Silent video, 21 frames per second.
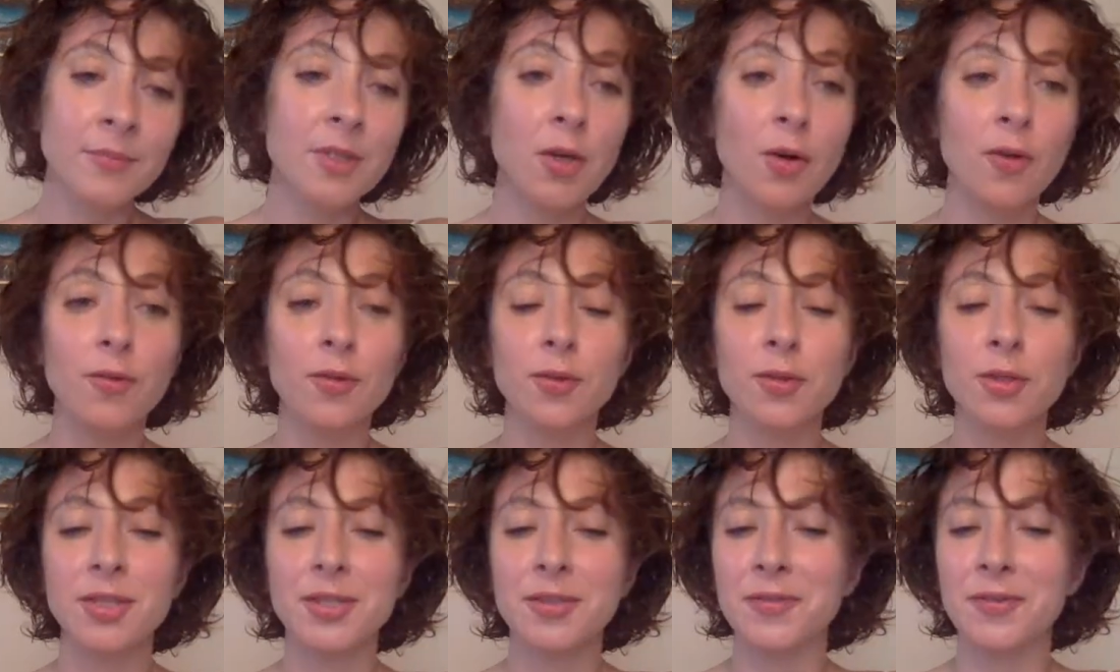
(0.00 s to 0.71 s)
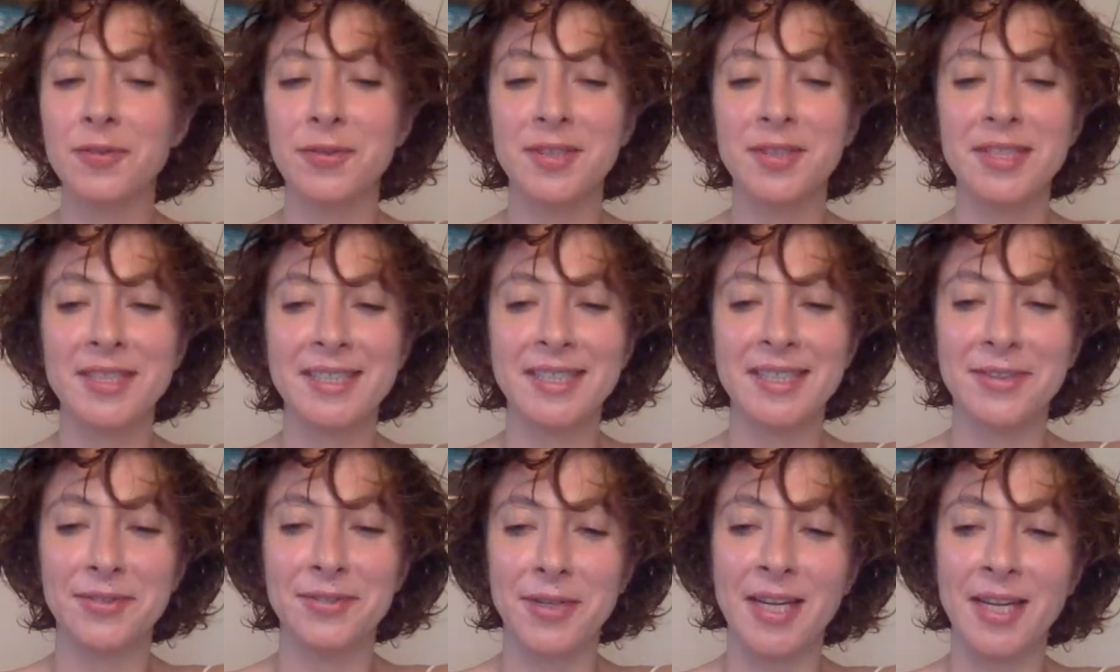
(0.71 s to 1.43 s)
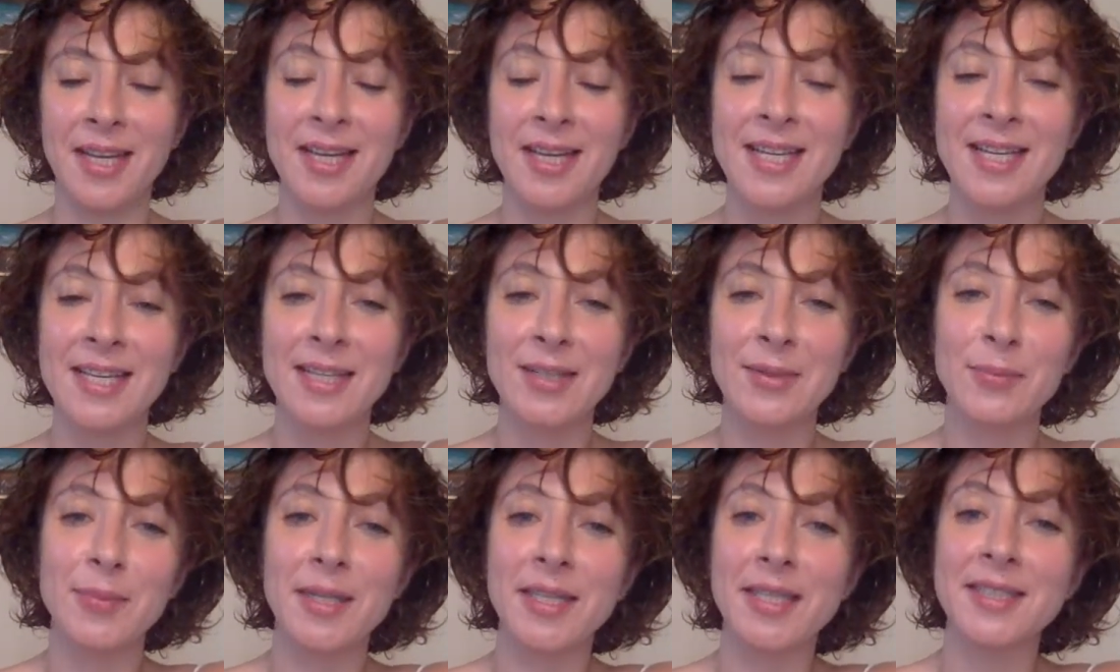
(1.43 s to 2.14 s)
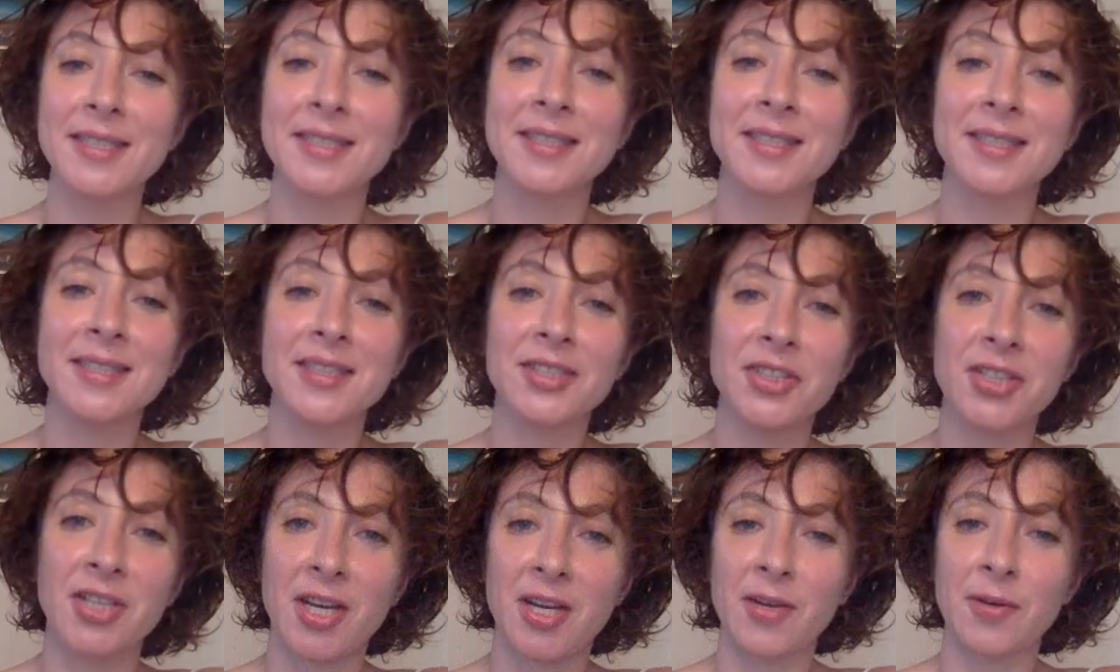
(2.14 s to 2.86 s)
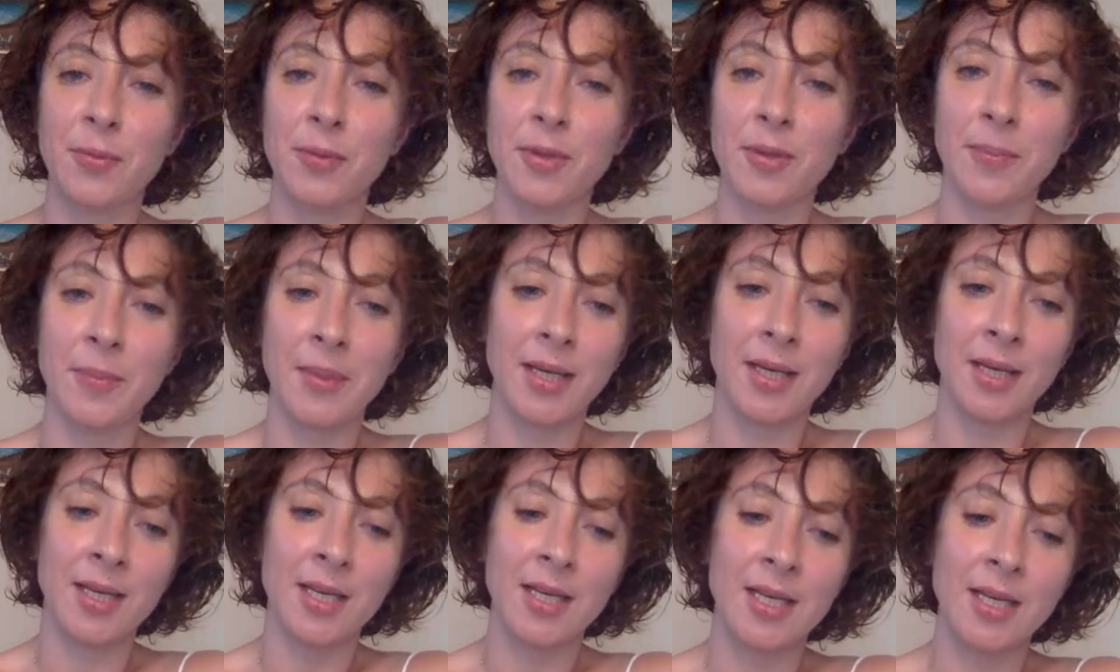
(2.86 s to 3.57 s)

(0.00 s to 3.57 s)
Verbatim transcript: of course, if you disagree, please share with me.